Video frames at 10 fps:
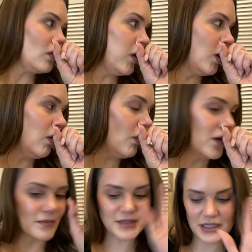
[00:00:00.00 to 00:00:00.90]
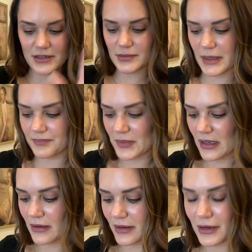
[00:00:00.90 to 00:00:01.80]
Excuse me.
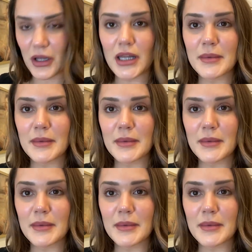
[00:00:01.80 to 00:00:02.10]
Hang on,